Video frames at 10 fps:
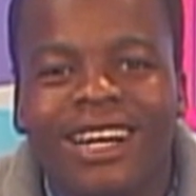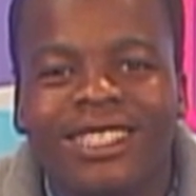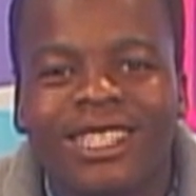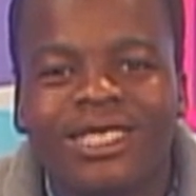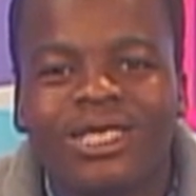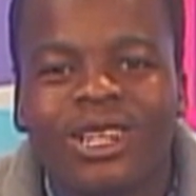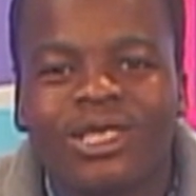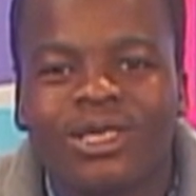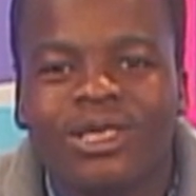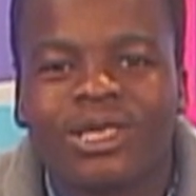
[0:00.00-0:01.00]
Attention all
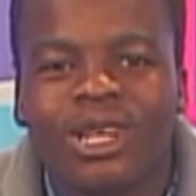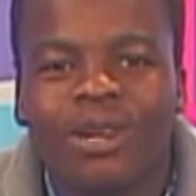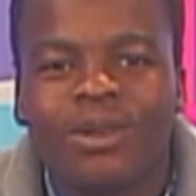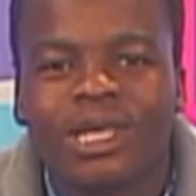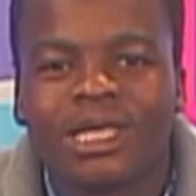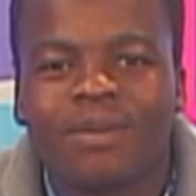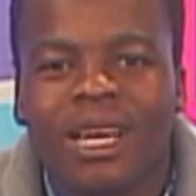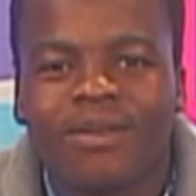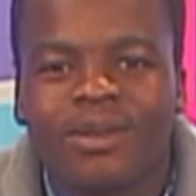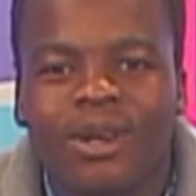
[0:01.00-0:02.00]
students, artwork is
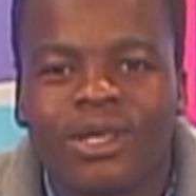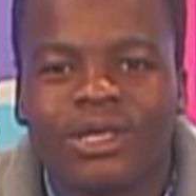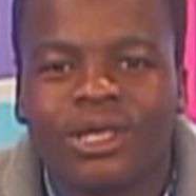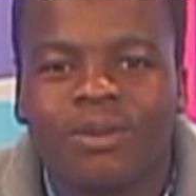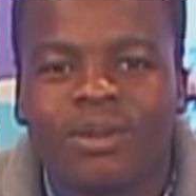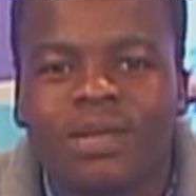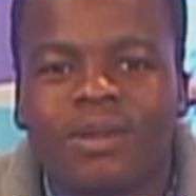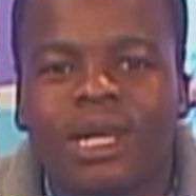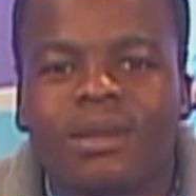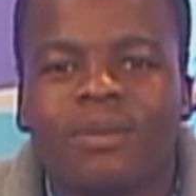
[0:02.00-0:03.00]
back from the art show. Please
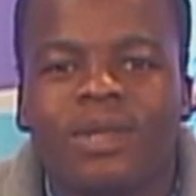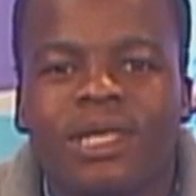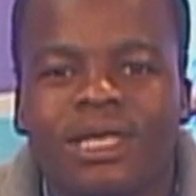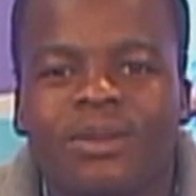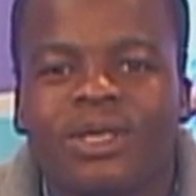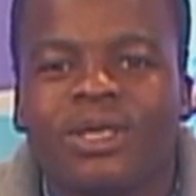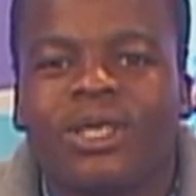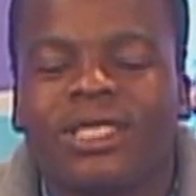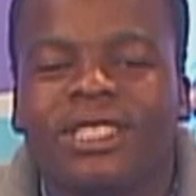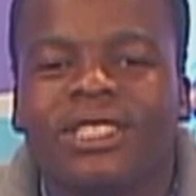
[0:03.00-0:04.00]
pick up the pieces with your
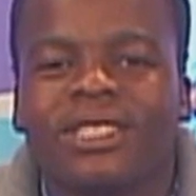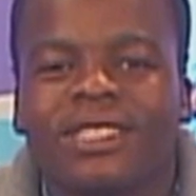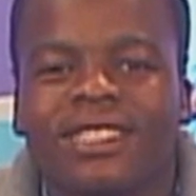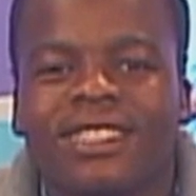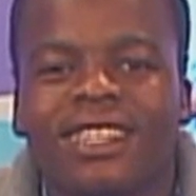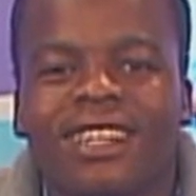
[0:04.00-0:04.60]
art teachers.